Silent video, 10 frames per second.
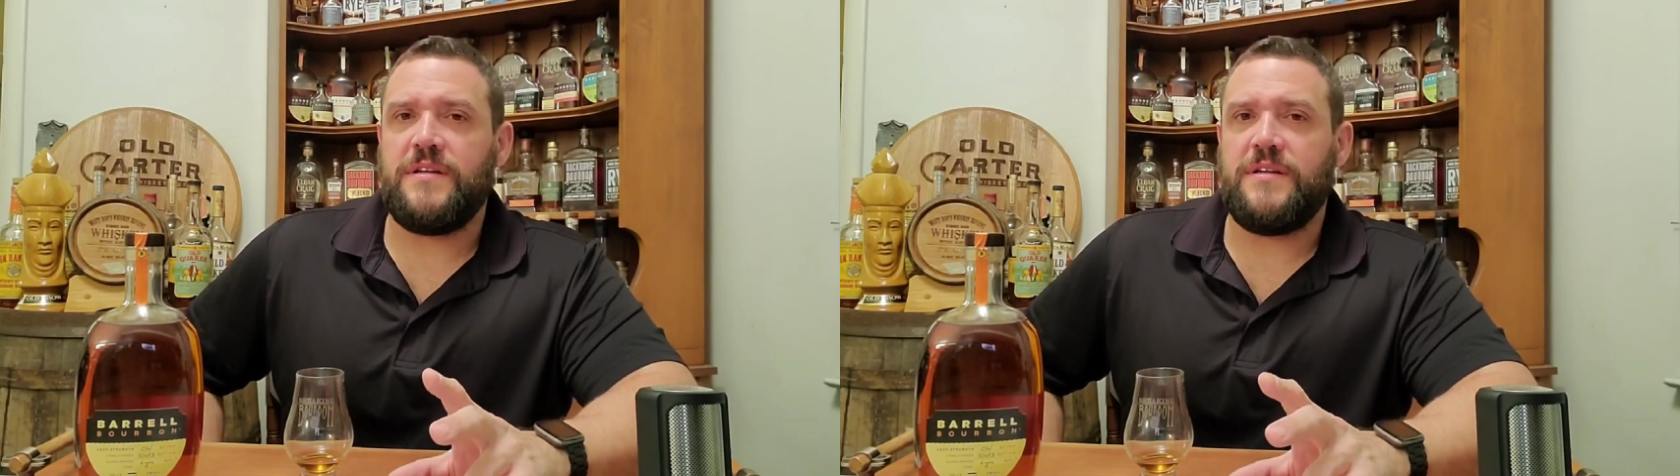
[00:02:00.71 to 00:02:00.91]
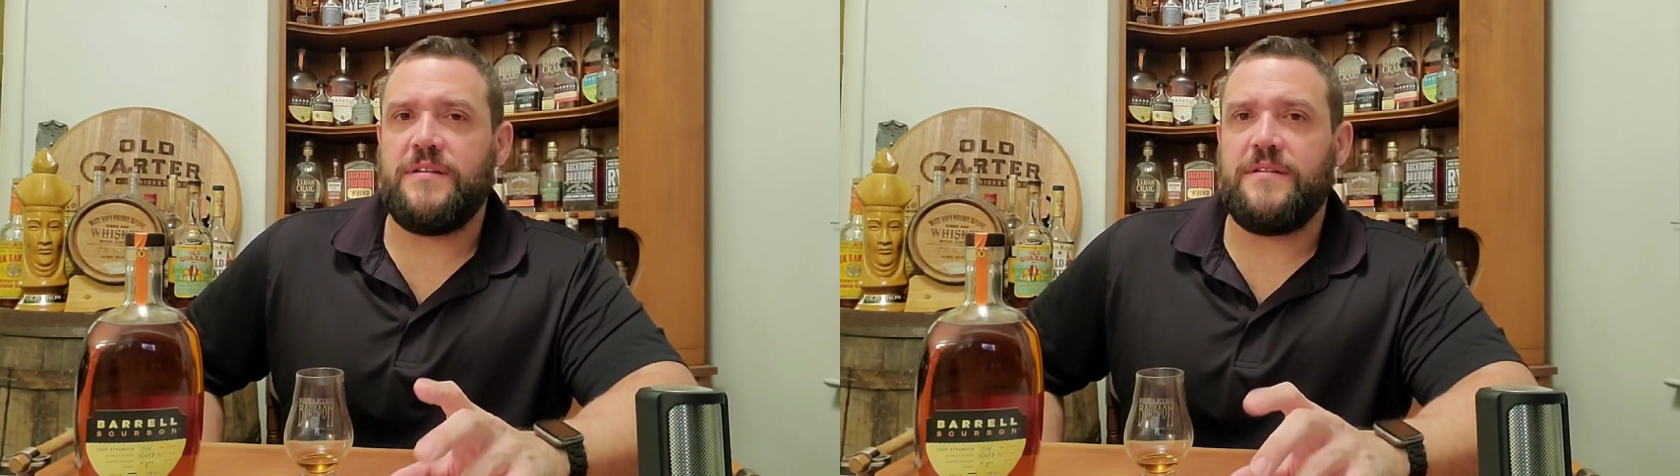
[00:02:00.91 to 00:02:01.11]

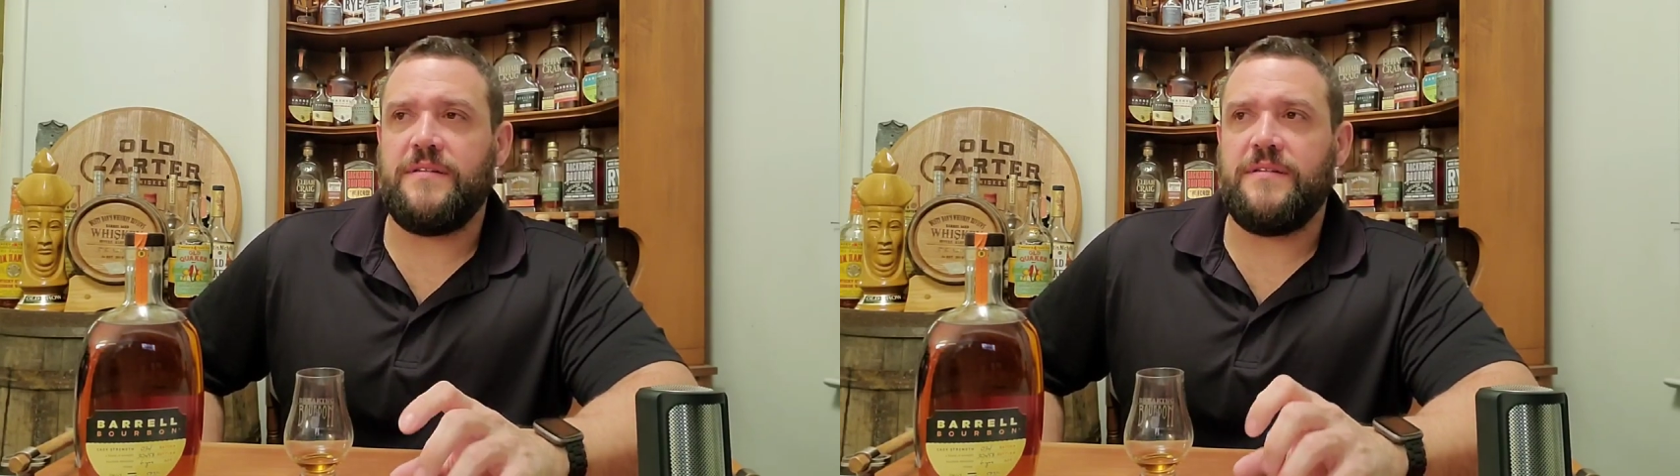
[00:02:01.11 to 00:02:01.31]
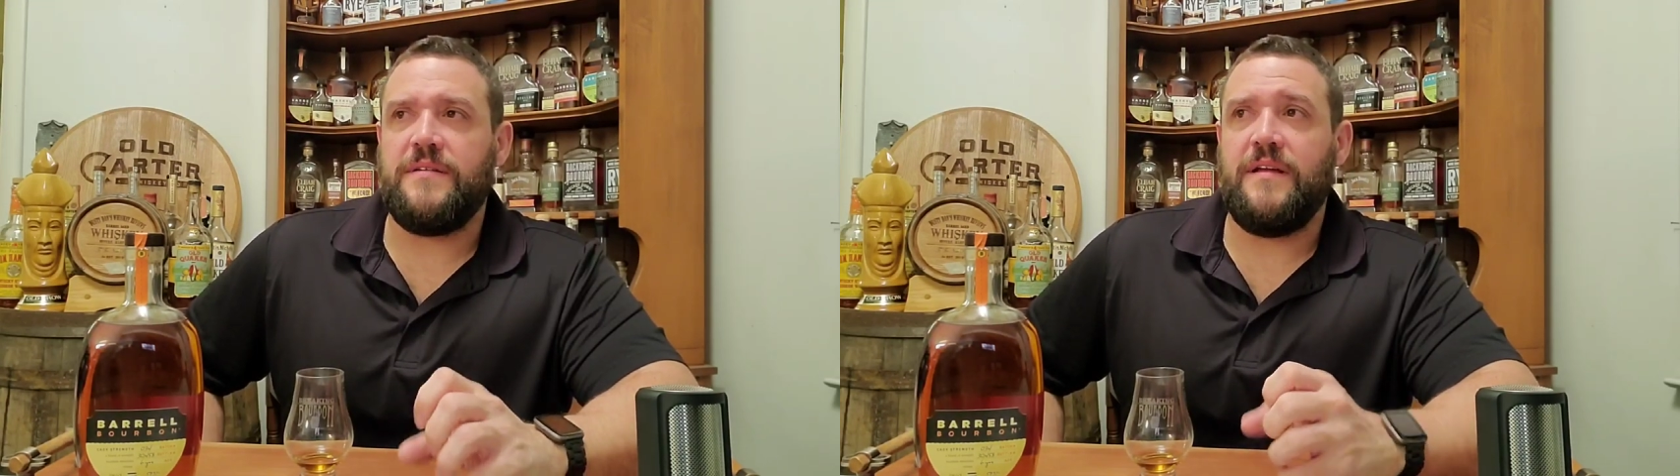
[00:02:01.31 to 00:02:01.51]
it
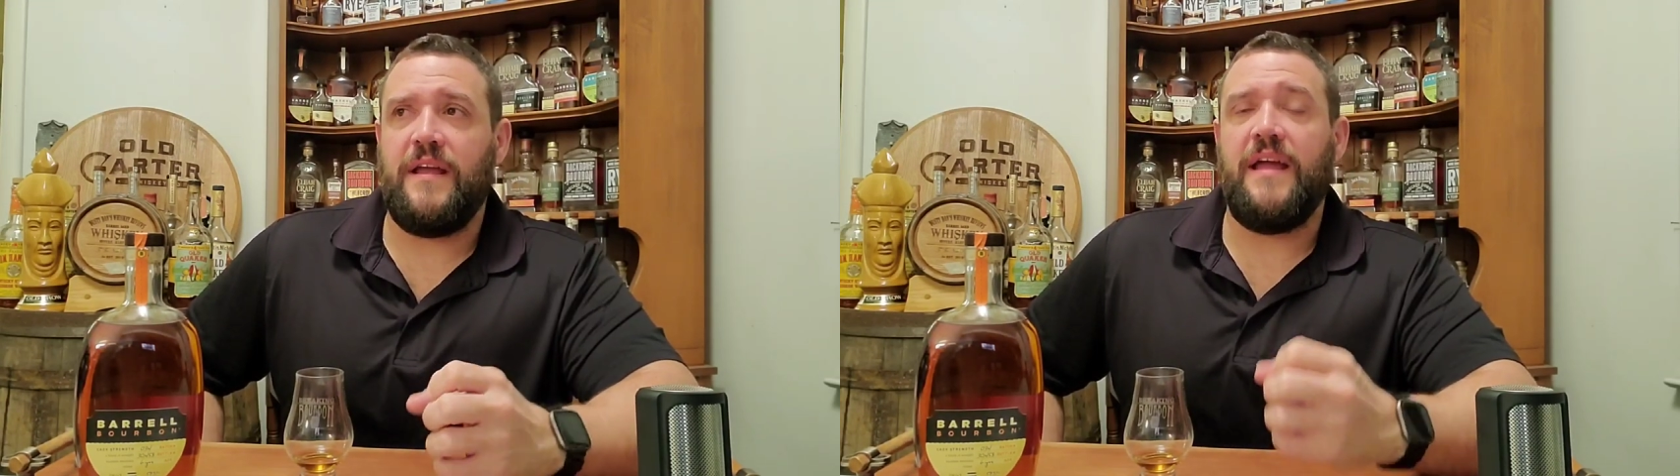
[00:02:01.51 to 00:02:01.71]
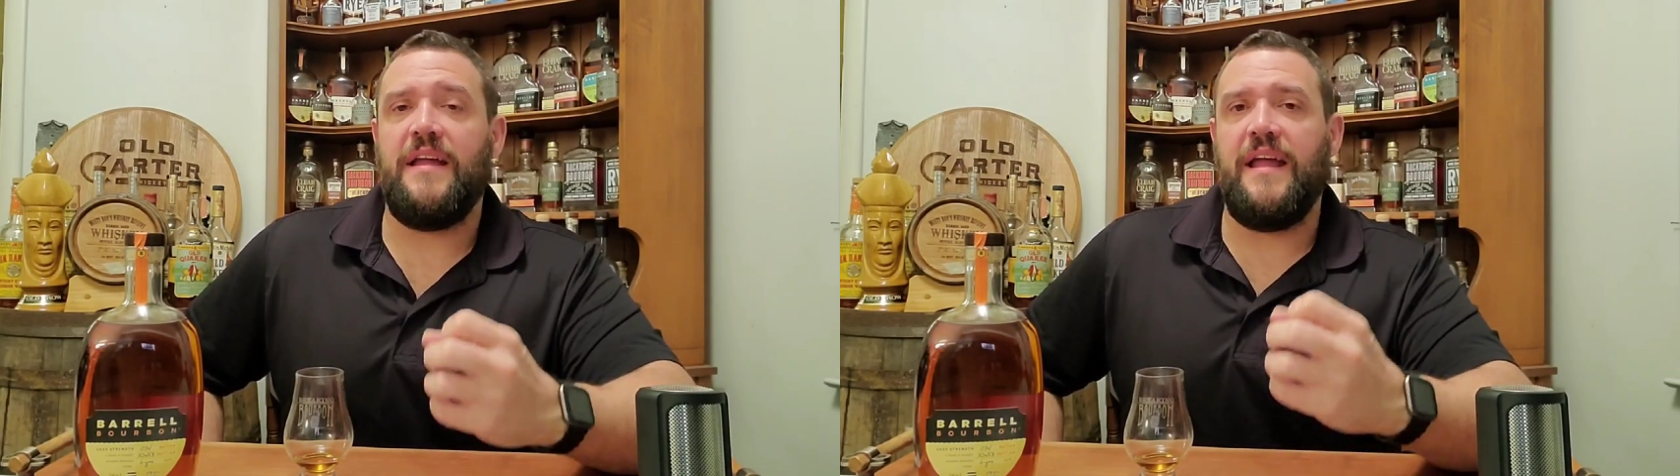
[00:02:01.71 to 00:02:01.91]

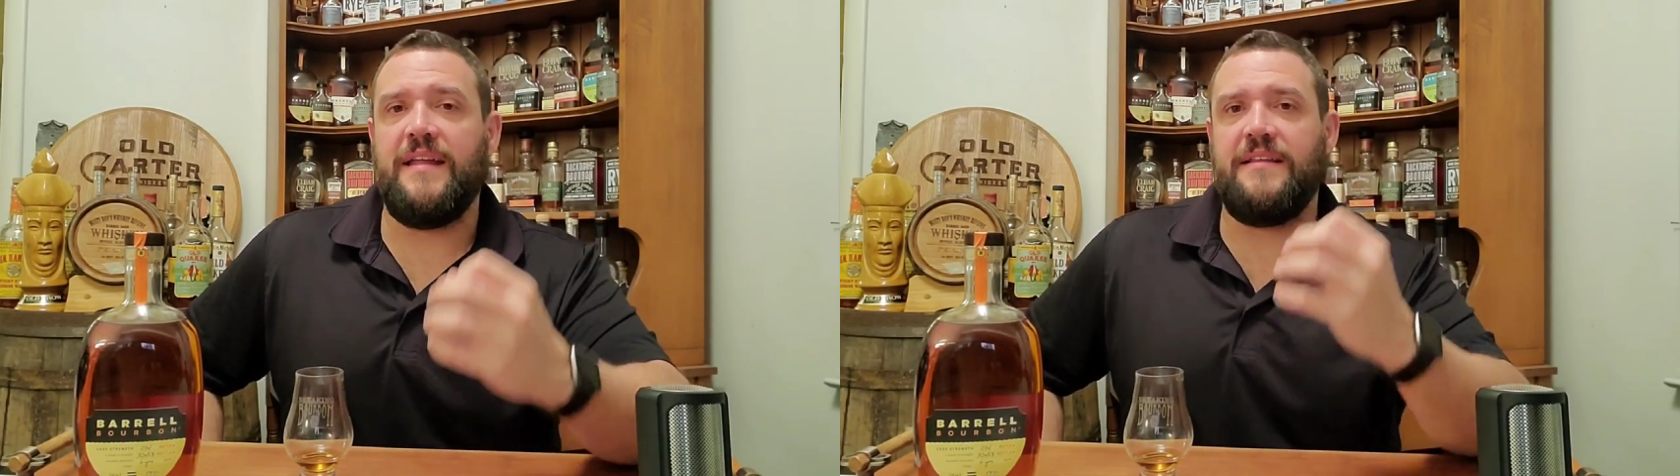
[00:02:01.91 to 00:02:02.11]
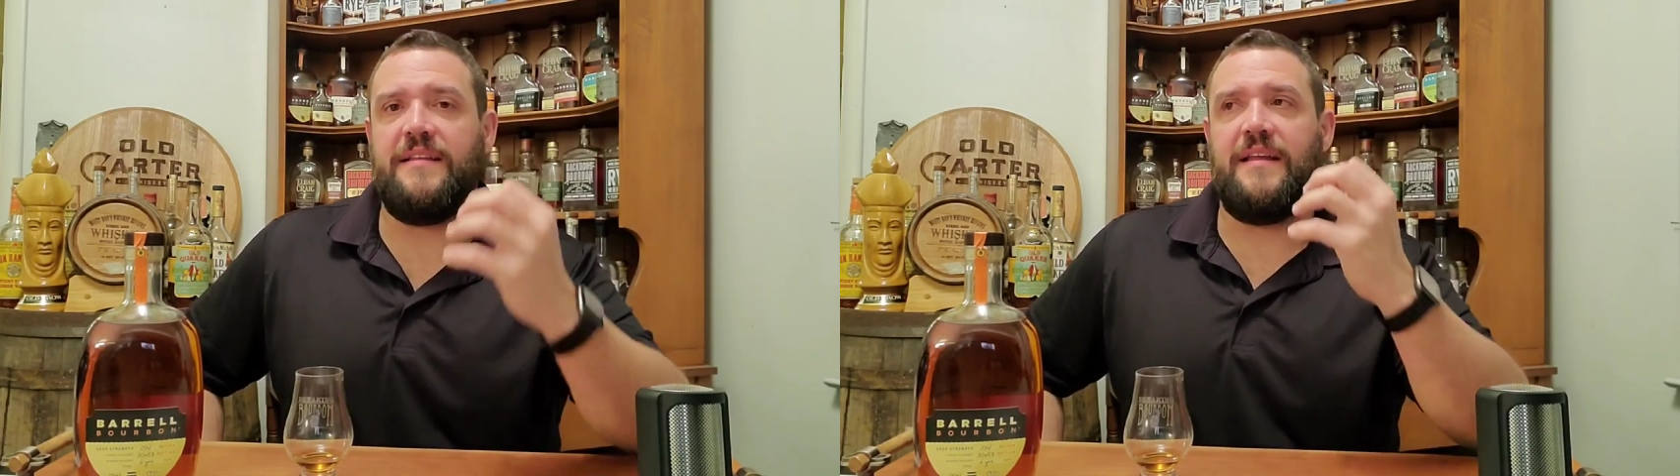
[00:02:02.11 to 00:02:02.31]

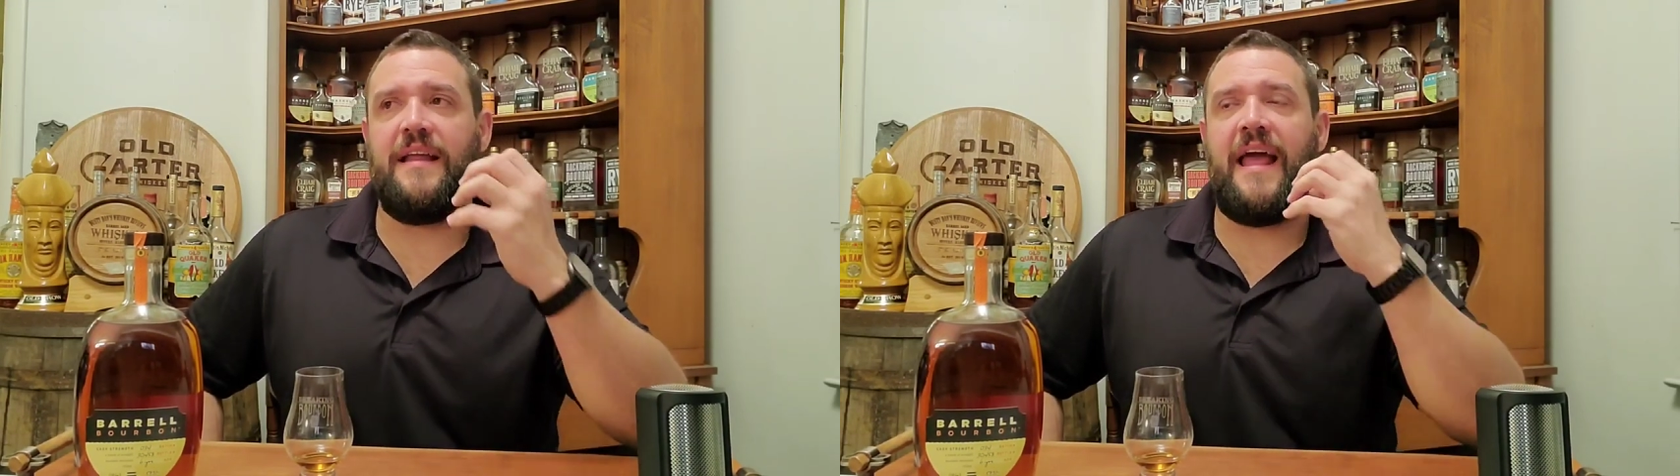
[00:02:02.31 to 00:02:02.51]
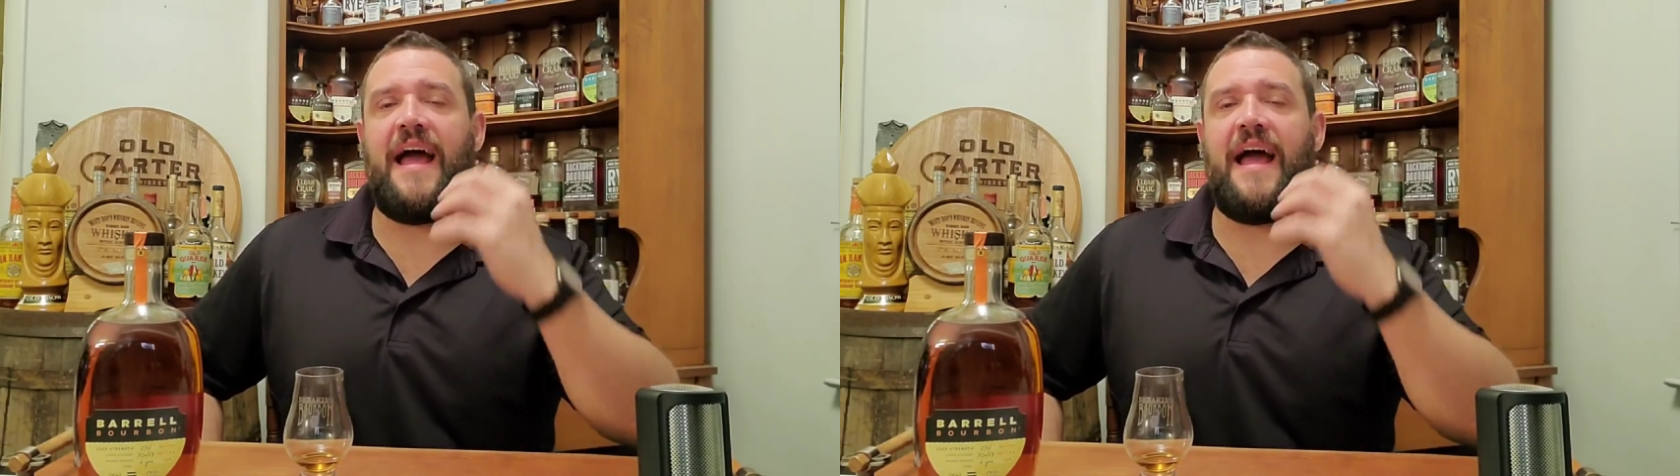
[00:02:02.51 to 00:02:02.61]
it it